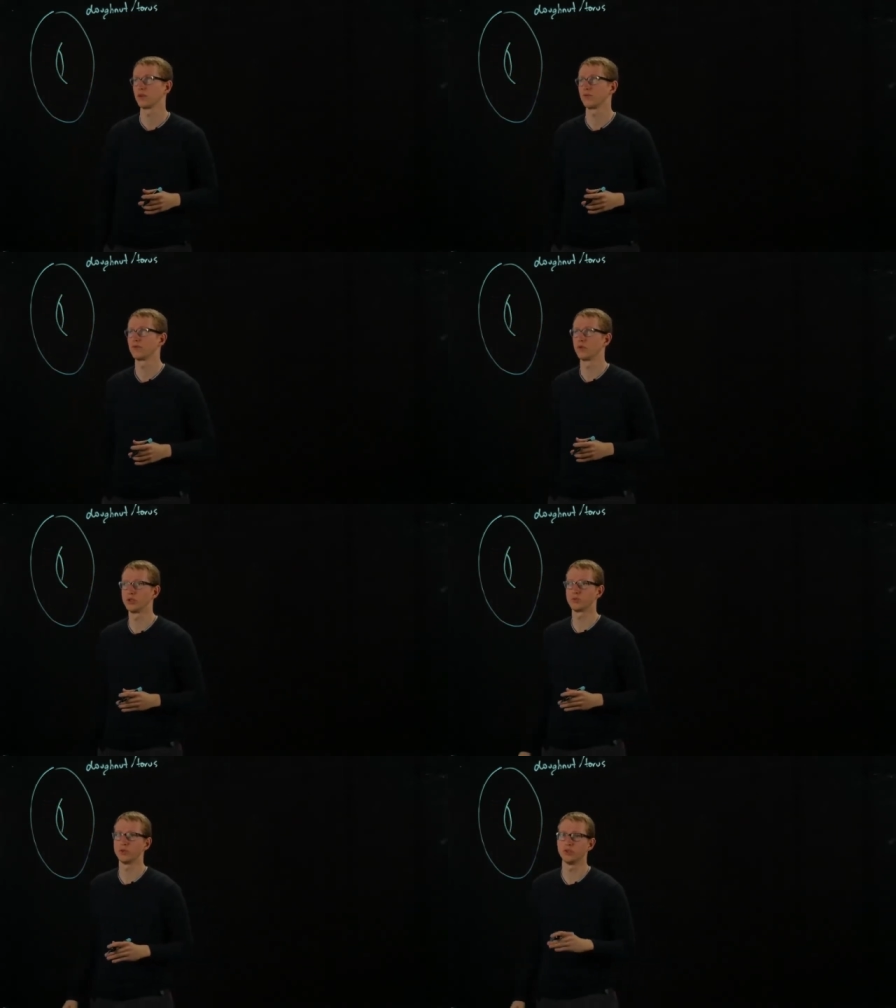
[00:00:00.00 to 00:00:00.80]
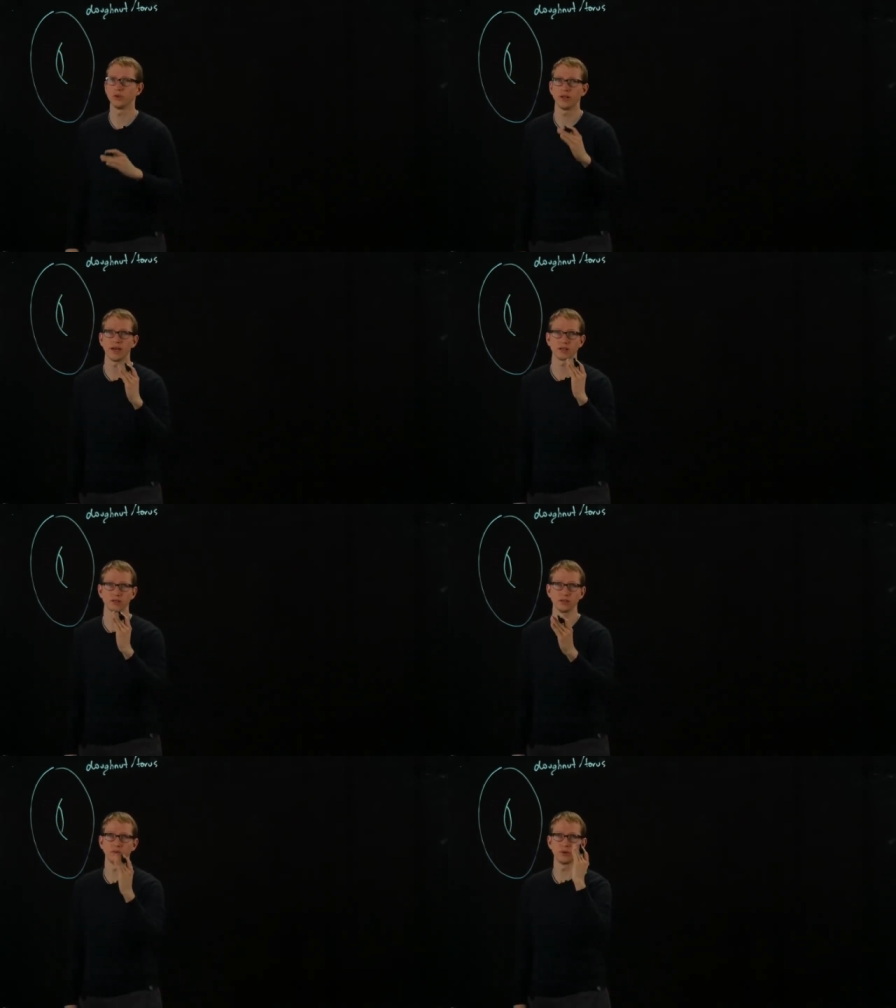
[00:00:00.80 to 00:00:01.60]
for which we don't
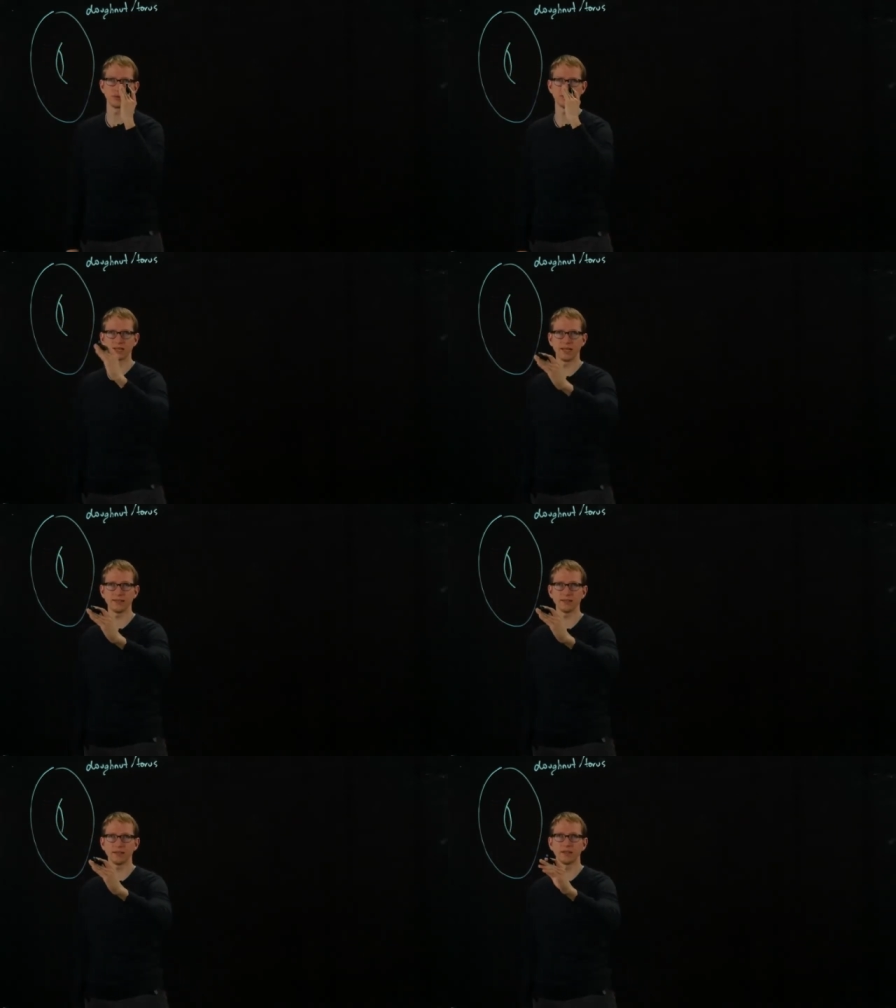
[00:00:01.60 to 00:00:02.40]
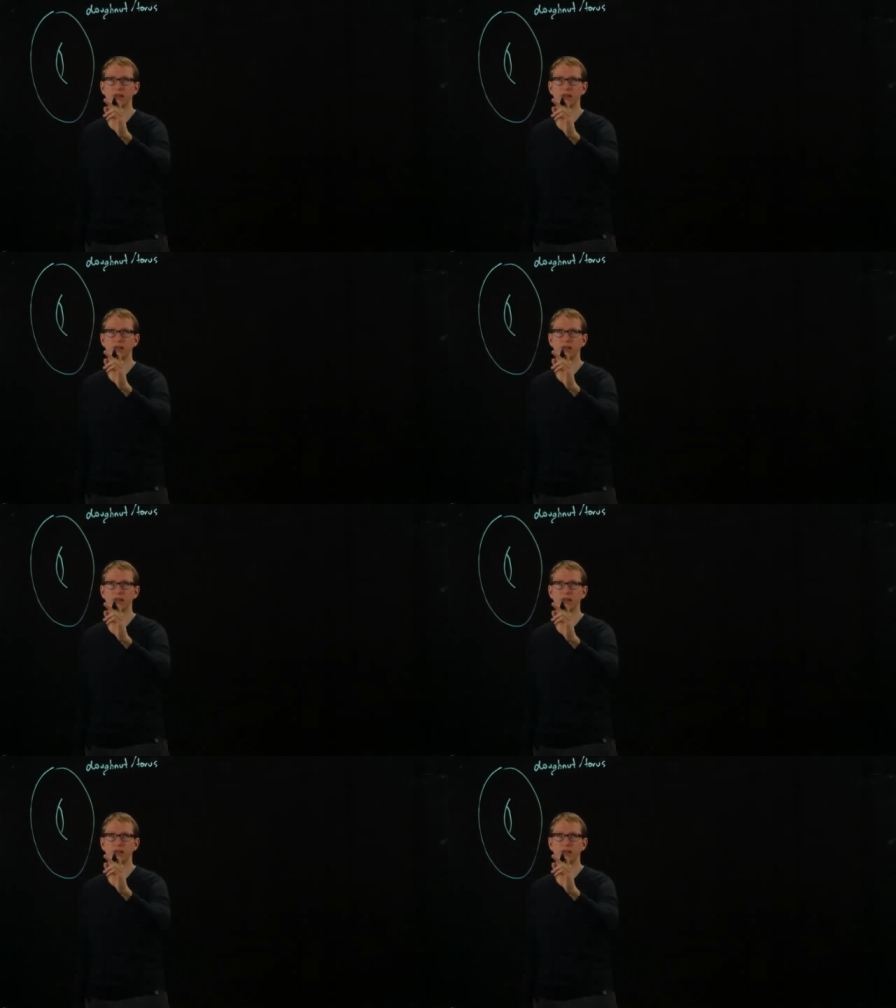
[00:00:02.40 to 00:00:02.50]
actually, when we slice it,